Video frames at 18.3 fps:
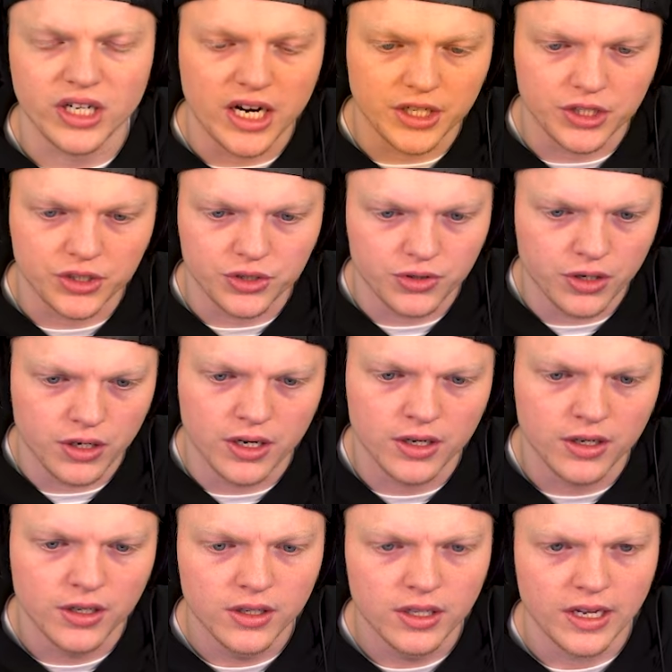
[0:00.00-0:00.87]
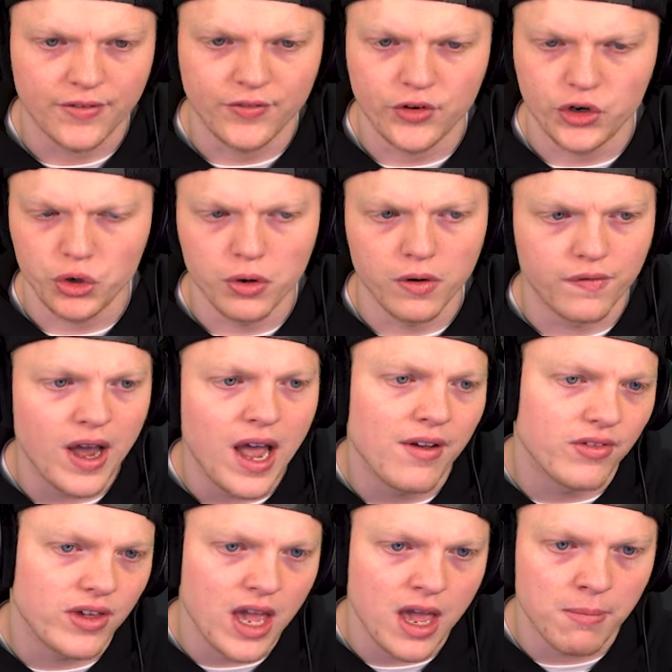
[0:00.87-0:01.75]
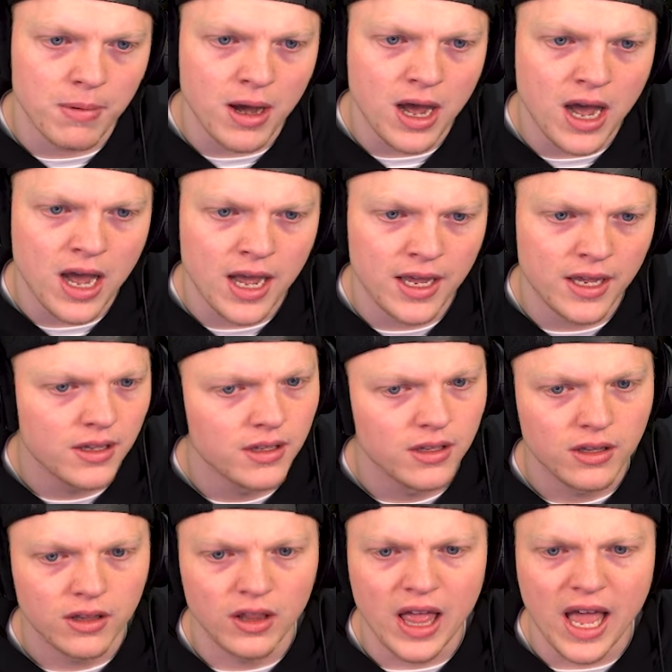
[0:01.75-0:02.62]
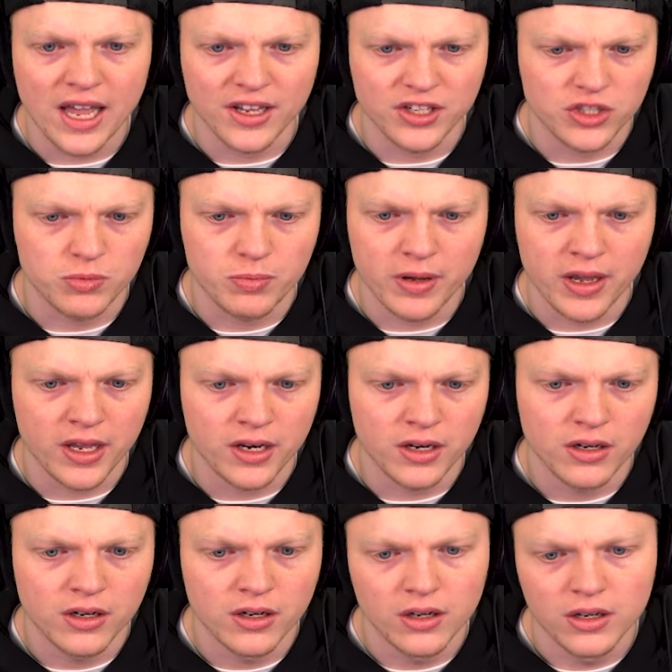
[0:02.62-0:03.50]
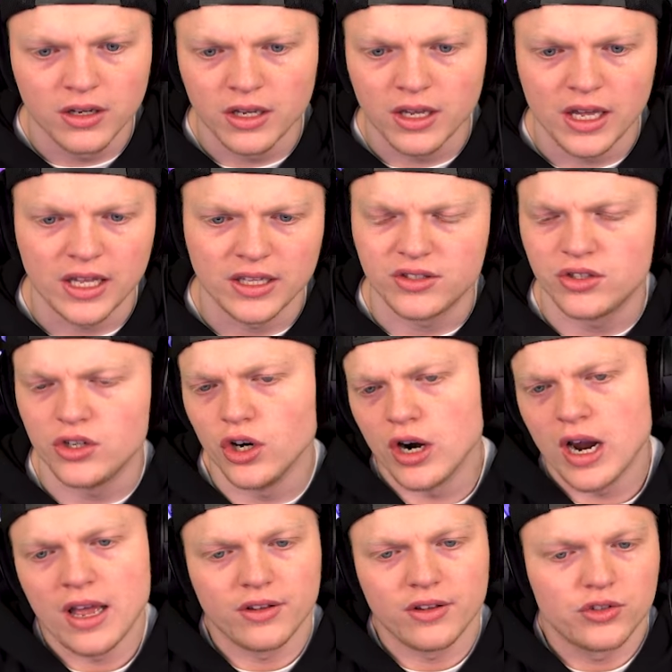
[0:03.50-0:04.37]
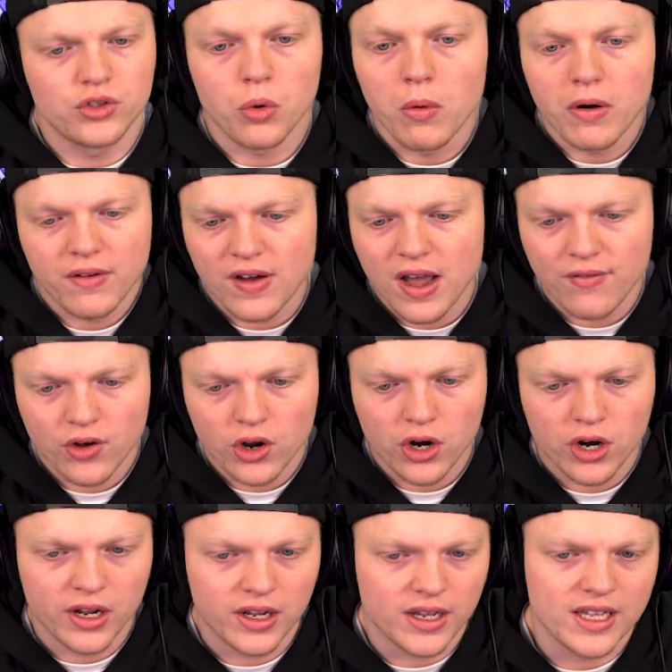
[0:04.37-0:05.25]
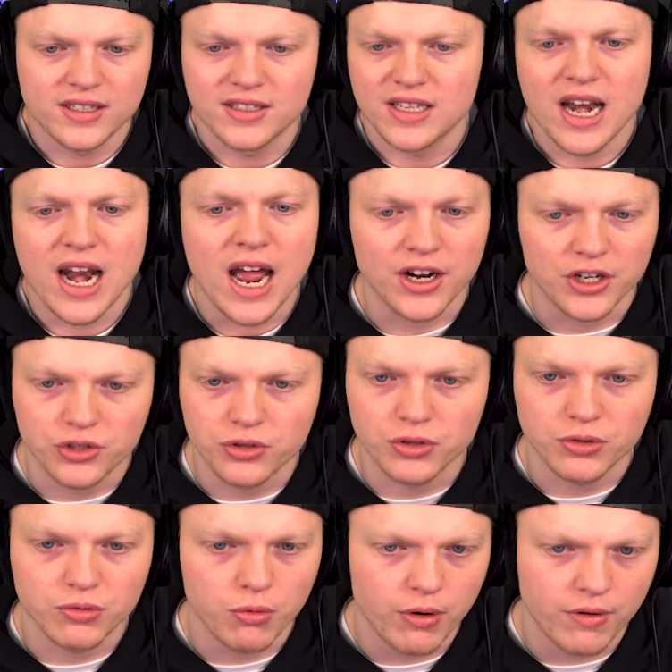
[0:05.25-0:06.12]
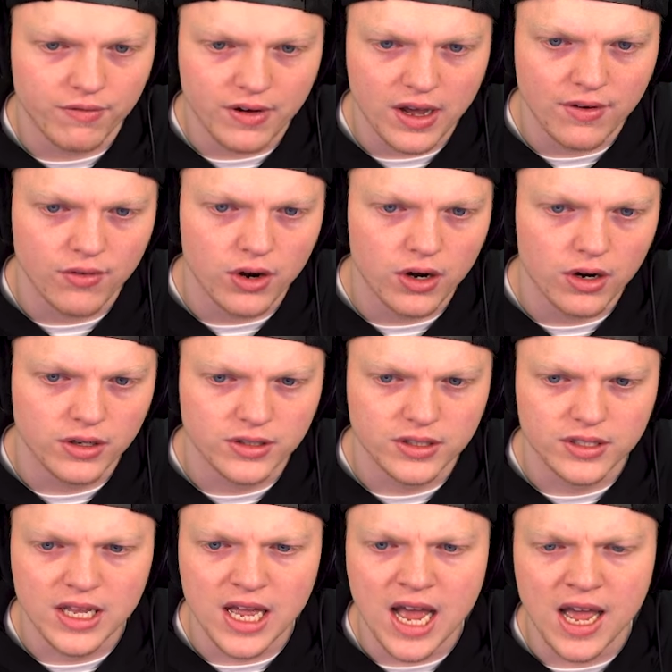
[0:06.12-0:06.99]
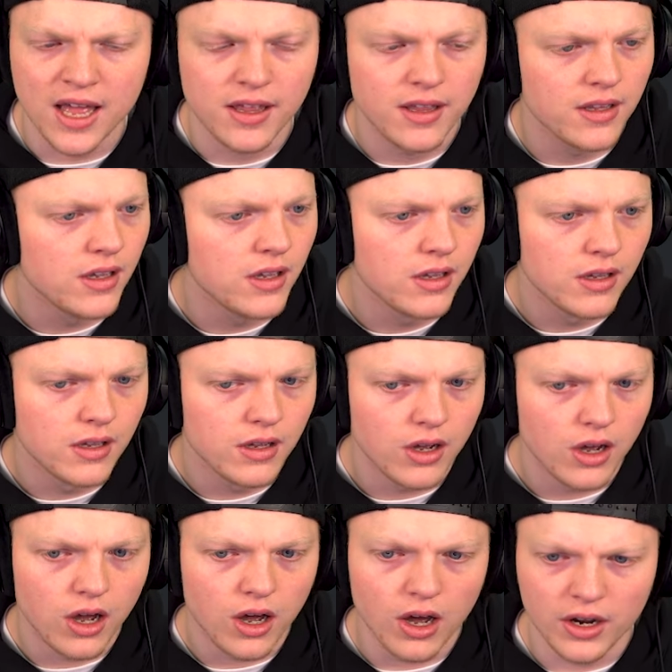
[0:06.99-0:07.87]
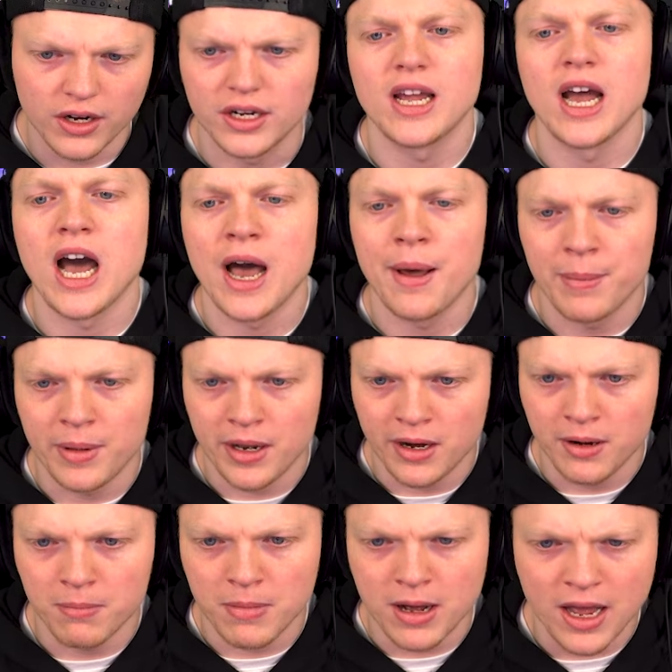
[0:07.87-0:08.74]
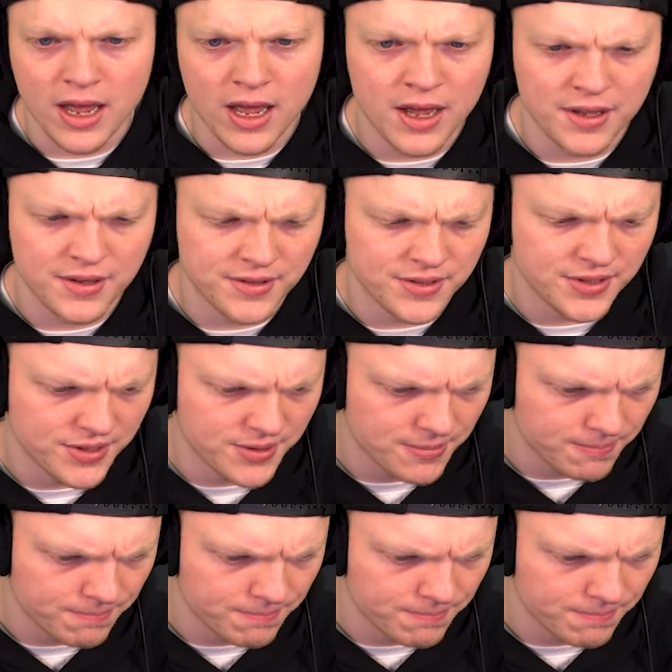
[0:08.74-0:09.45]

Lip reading: extra. Like if you do a 5K buy, last spin, you're at 2,500, it gets that extra 2,500. It's not uncommon in my eyes.